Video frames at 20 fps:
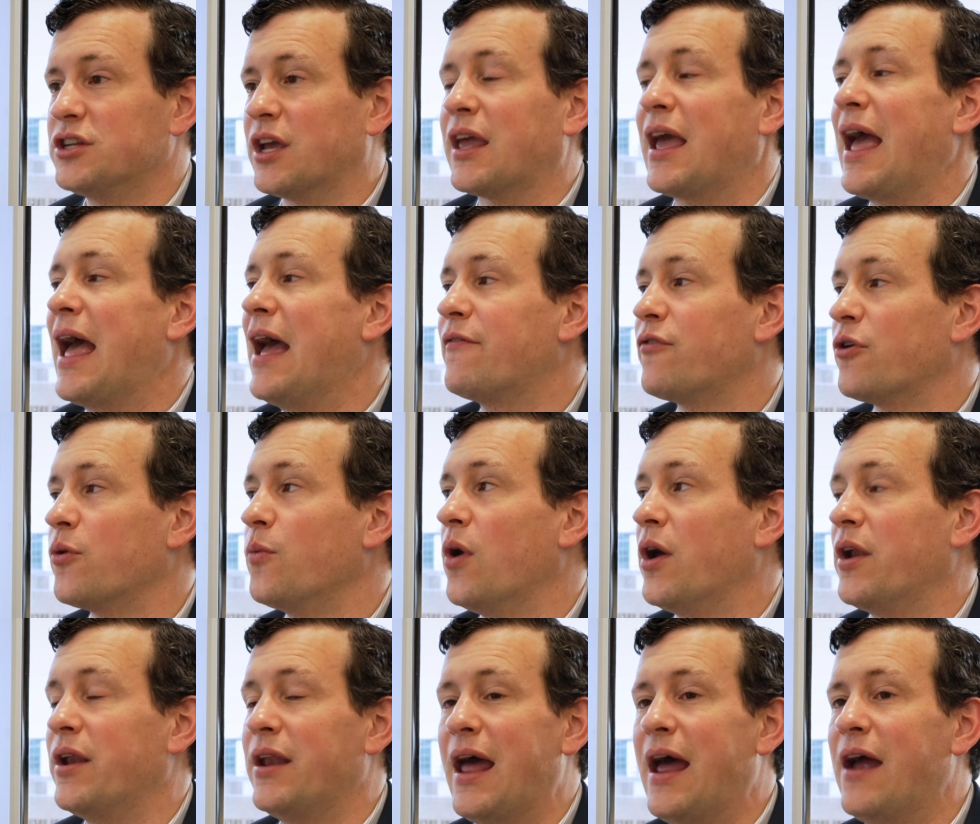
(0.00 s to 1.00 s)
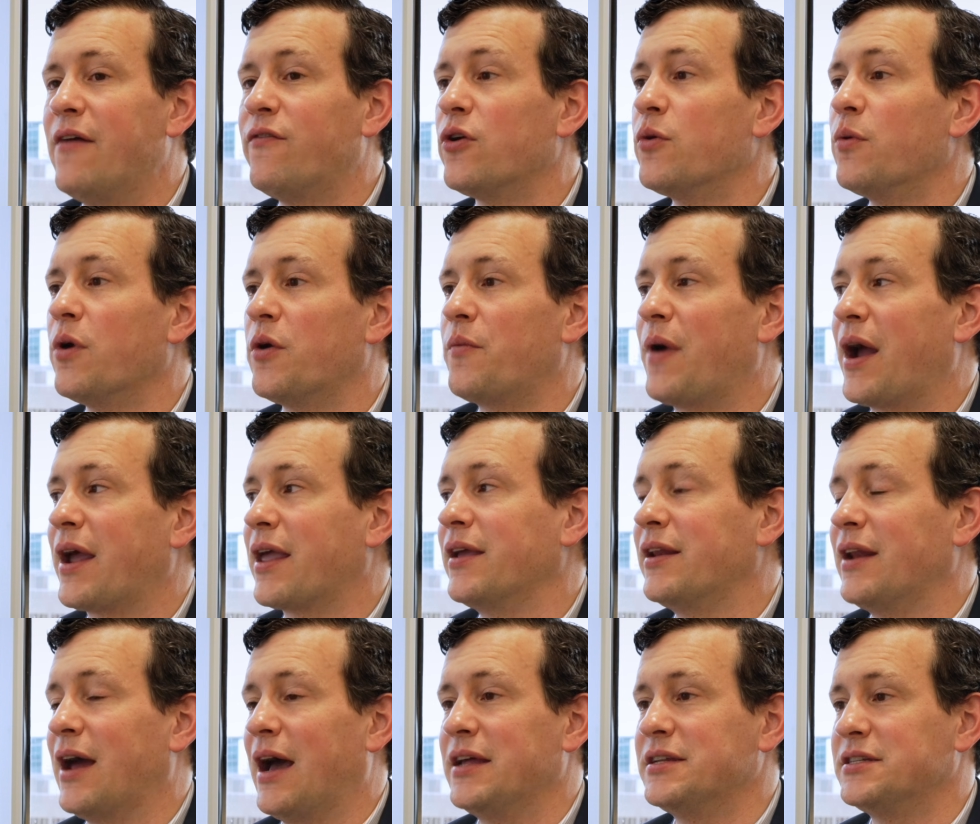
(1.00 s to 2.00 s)
Like everyone
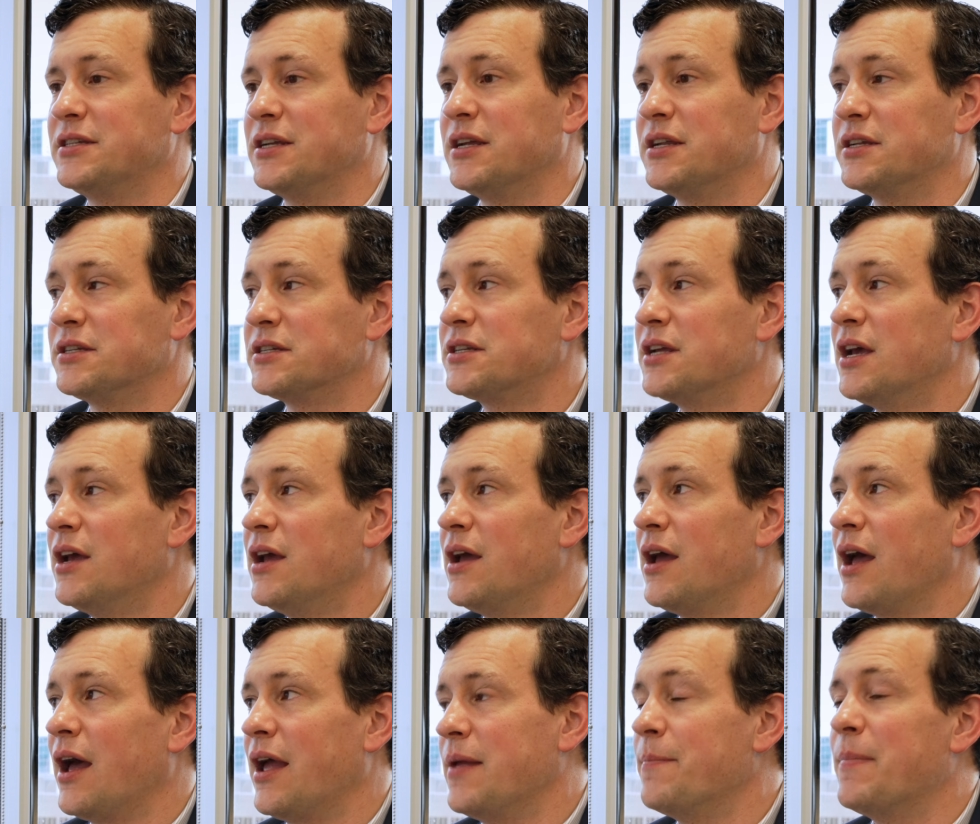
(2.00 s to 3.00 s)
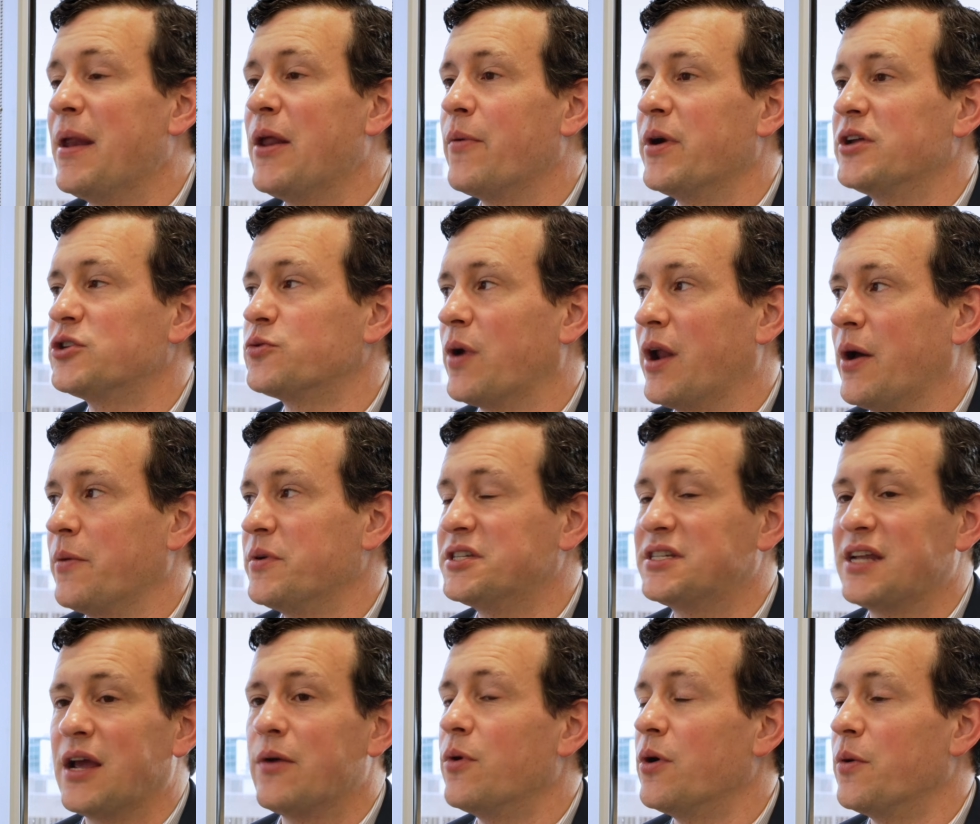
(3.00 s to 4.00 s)
recognizes, in many ways, when I would
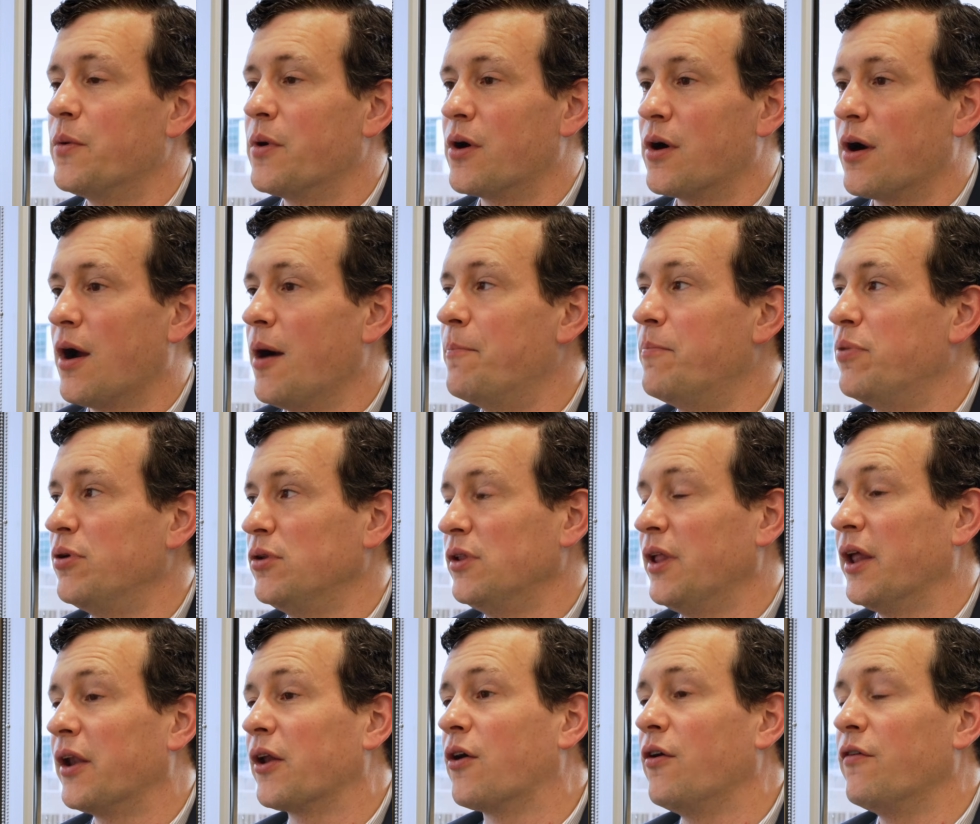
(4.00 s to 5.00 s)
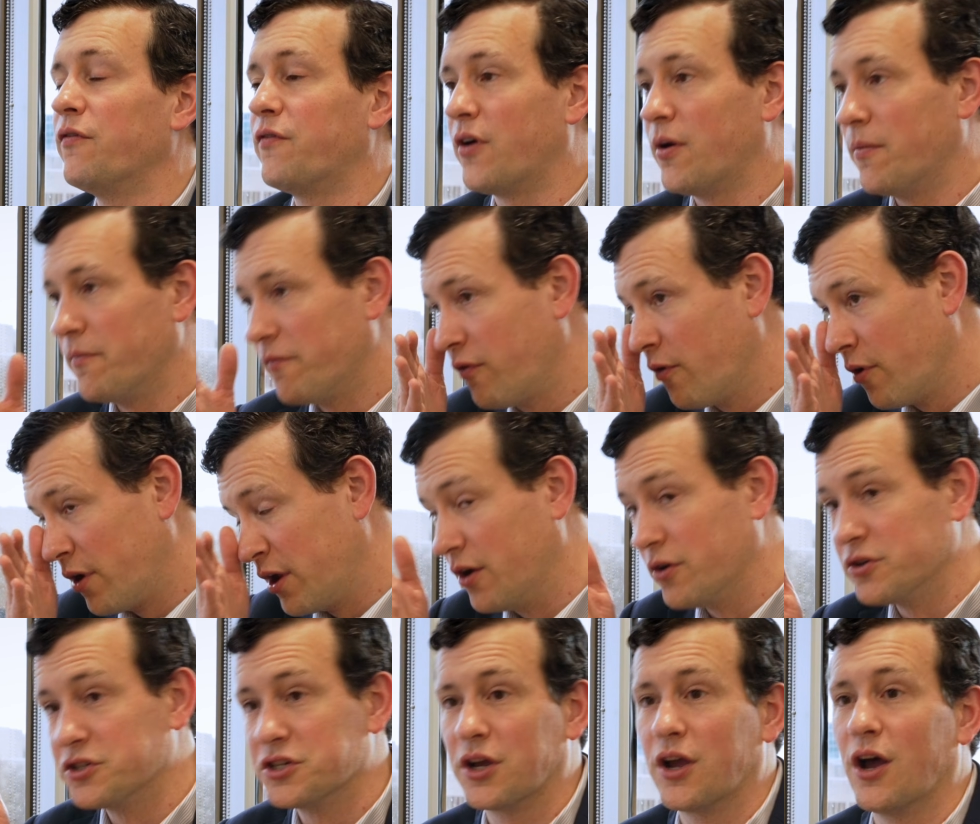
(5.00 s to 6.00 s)
say we were a political firm 4
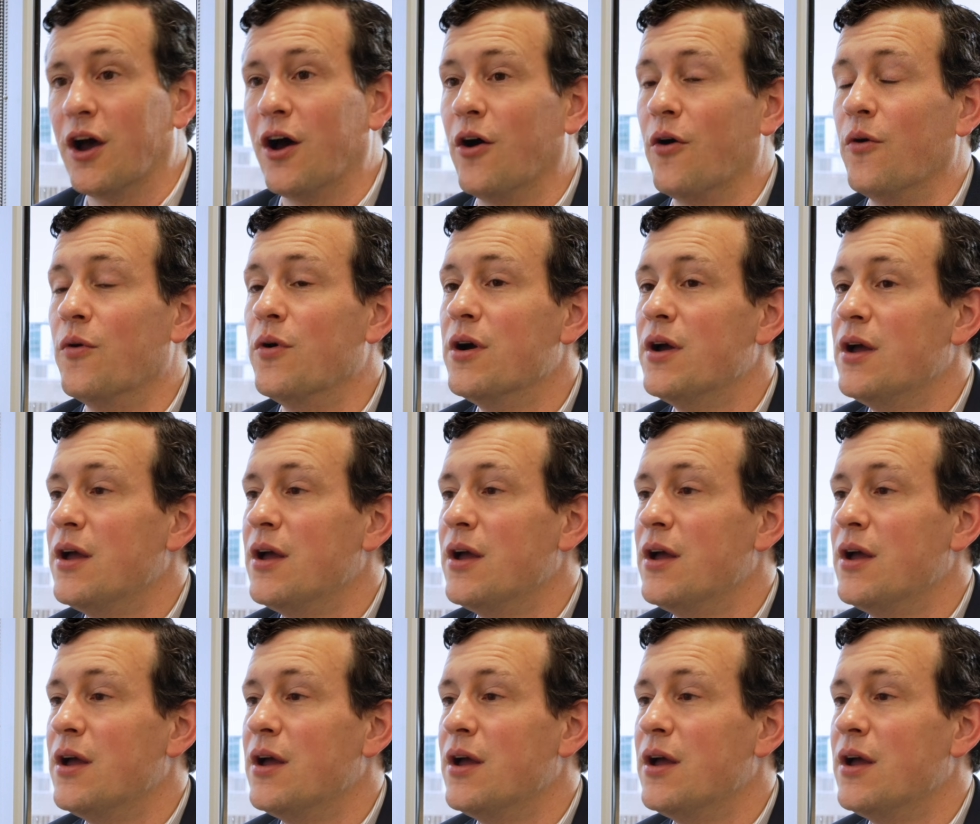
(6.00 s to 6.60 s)
years ago,